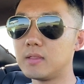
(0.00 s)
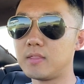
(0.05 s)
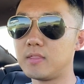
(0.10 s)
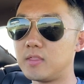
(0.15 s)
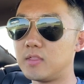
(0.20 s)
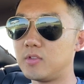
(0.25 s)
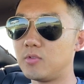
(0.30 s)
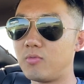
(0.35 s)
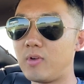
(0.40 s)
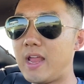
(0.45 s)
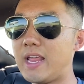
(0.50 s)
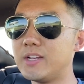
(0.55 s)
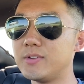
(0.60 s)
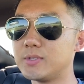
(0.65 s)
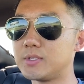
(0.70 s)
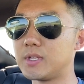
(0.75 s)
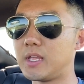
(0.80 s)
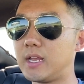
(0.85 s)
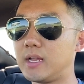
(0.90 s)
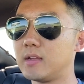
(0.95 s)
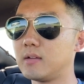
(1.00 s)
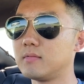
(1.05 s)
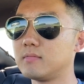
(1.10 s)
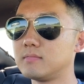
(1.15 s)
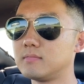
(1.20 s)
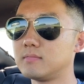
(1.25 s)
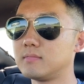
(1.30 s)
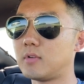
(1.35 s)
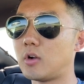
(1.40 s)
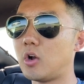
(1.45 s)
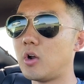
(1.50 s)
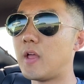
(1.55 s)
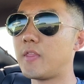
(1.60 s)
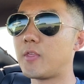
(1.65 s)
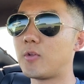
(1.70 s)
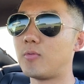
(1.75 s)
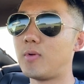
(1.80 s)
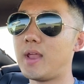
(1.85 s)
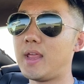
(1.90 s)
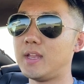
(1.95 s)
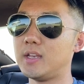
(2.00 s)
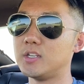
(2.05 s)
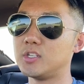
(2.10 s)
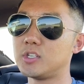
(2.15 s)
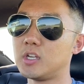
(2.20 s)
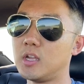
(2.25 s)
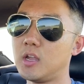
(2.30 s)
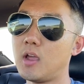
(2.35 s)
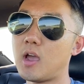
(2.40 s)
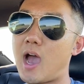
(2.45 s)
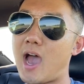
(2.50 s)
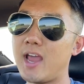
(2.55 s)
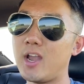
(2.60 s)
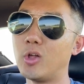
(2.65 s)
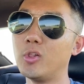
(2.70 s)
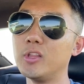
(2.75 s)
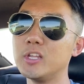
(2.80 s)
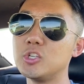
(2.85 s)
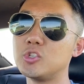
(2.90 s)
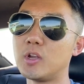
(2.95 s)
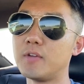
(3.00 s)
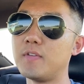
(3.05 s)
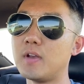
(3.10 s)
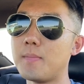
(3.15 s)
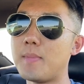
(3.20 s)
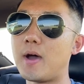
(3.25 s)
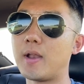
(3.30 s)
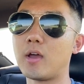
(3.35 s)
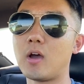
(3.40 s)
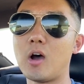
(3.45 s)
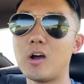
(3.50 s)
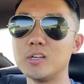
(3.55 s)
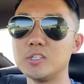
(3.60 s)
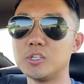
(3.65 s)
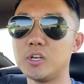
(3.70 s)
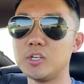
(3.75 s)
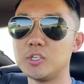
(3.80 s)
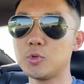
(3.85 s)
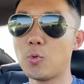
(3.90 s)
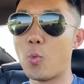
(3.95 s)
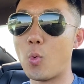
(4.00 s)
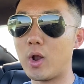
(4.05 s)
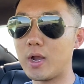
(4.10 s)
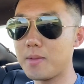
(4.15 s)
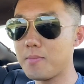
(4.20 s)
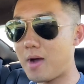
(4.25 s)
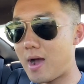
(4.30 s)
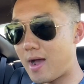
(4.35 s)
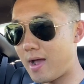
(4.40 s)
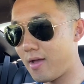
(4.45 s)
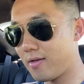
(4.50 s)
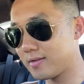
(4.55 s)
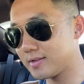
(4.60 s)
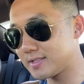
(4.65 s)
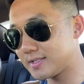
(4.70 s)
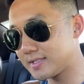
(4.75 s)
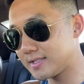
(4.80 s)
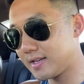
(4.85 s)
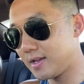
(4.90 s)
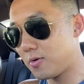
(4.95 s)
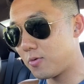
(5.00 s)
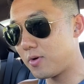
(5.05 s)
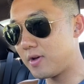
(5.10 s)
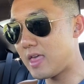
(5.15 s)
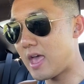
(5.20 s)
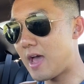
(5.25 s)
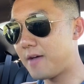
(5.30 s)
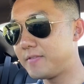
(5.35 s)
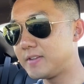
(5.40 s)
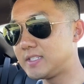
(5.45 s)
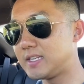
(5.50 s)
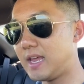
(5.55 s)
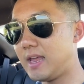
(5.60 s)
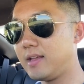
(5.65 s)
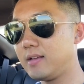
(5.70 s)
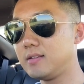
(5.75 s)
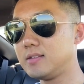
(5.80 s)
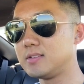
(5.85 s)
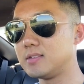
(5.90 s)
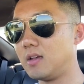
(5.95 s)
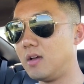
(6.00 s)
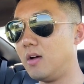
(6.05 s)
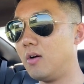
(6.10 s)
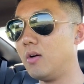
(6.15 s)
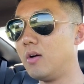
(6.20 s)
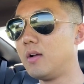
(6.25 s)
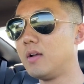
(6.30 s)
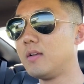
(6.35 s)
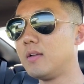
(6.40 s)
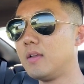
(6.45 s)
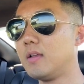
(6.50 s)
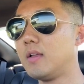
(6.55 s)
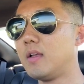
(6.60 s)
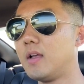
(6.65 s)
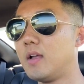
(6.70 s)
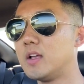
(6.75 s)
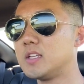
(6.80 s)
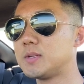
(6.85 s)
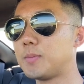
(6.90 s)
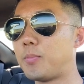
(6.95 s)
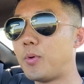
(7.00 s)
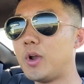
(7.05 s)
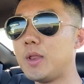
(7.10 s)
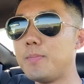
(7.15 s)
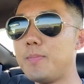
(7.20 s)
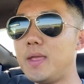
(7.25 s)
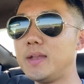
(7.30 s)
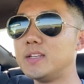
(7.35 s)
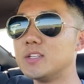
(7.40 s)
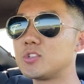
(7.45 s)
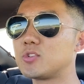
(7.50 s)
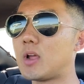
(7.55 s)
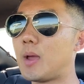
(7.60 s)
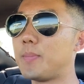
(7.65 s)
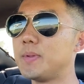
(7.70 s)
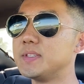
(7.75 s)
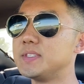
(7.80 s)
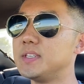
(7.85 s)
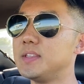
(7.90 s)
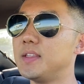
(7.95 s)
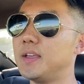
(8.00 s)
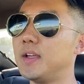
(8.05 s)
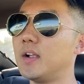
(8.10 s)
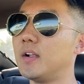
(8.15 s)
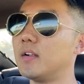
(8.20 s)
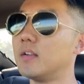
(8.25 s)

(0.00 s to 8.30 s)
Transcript: the range was like, or not the range, I'd only driven about 120 miles with half a tank, so it's a pretty big discrepancy there. I